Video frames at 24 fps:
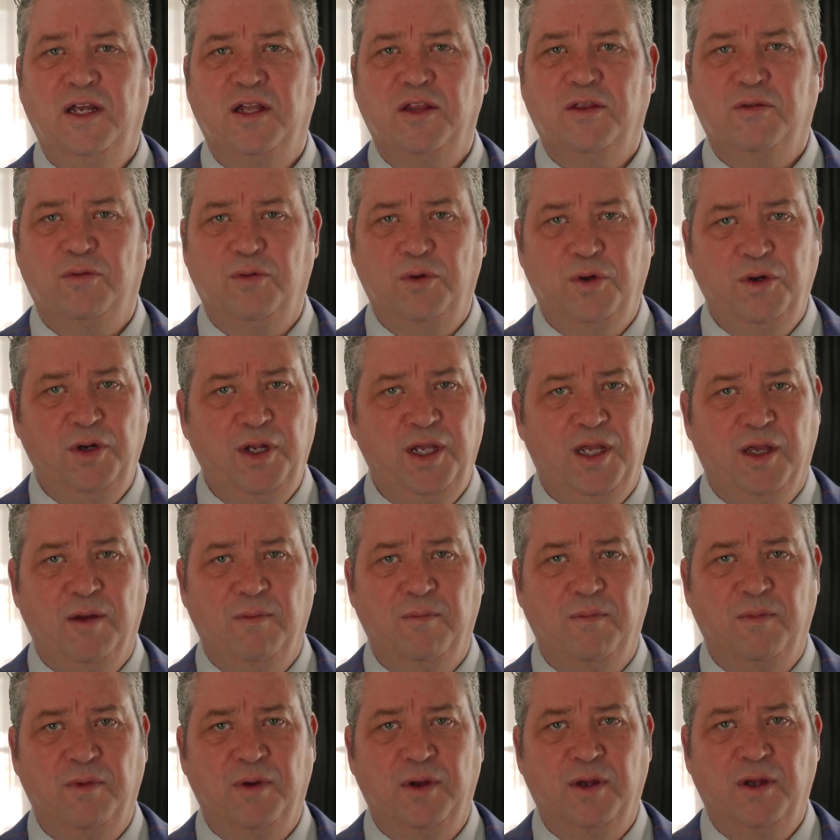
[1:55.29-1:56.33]
through
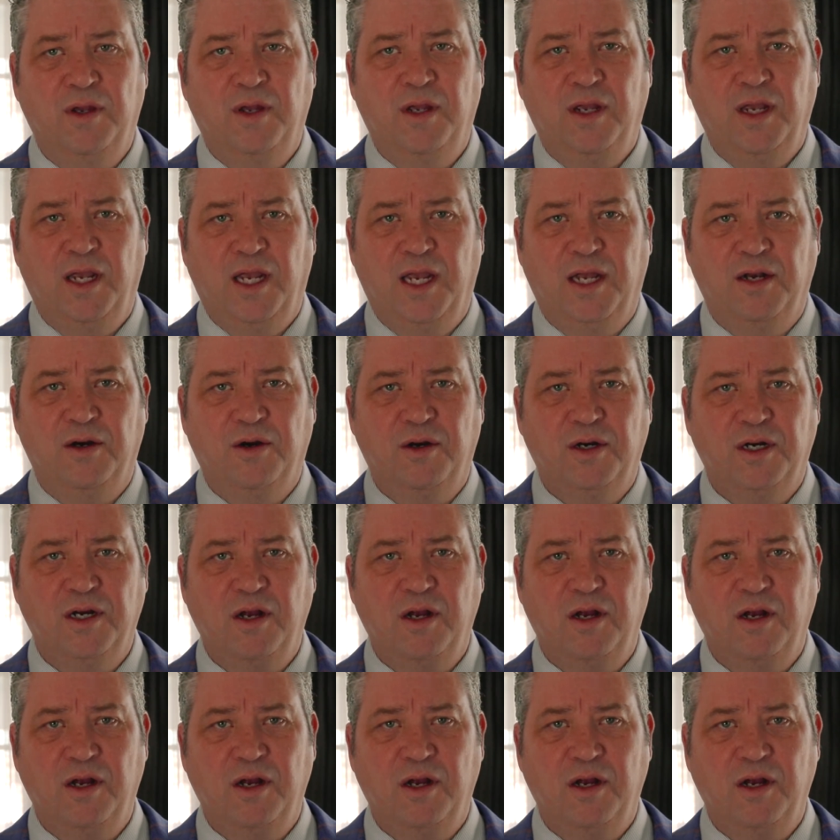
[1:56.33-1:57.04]
him and her